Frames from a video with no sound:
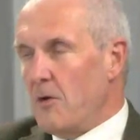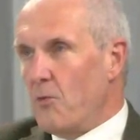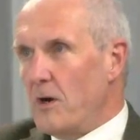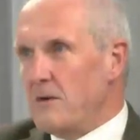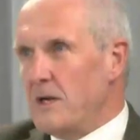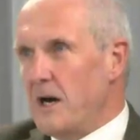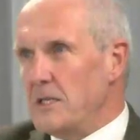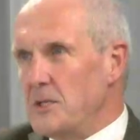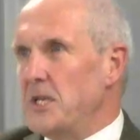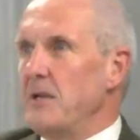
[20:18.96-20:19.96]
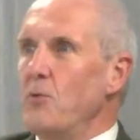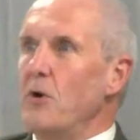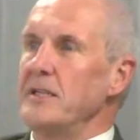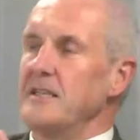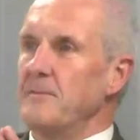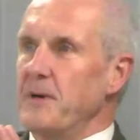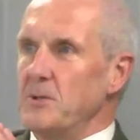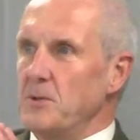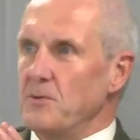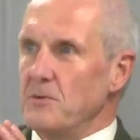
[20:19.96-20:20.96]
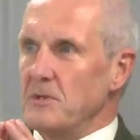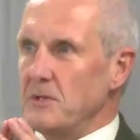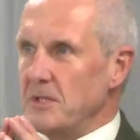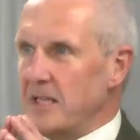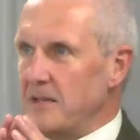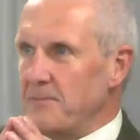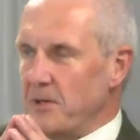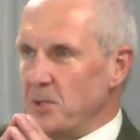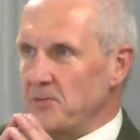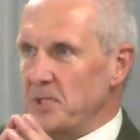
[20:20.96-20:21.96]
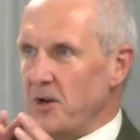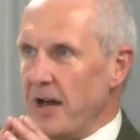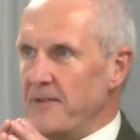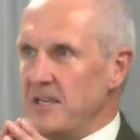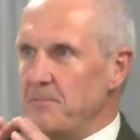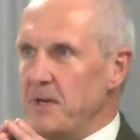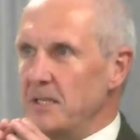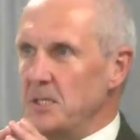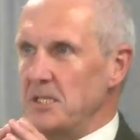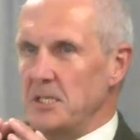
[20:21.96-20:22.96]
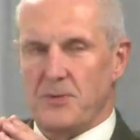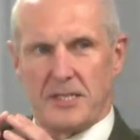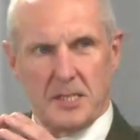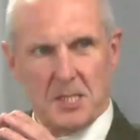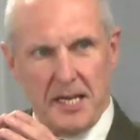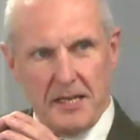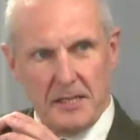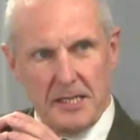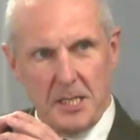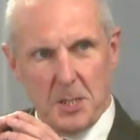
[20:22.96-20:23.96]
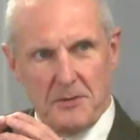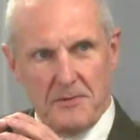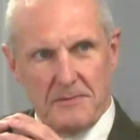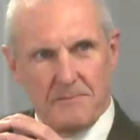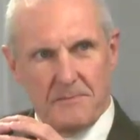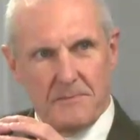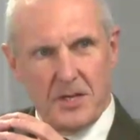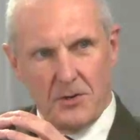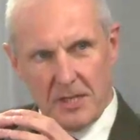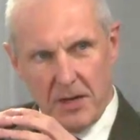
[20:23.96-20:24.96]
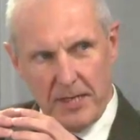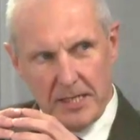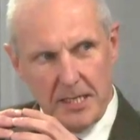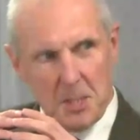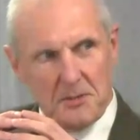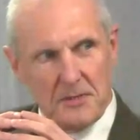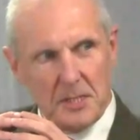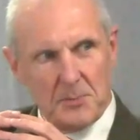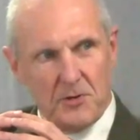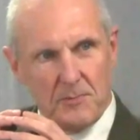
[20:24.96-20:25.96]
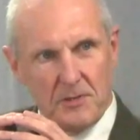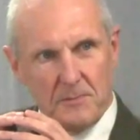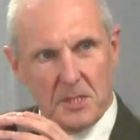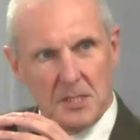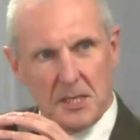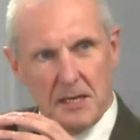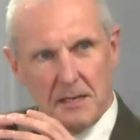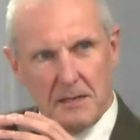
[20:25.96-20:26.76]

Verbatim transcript: Uh, are you saying why did the, post, did the post office not have the ability to understand the nature of the ongoing nature of these problems? Is that yes?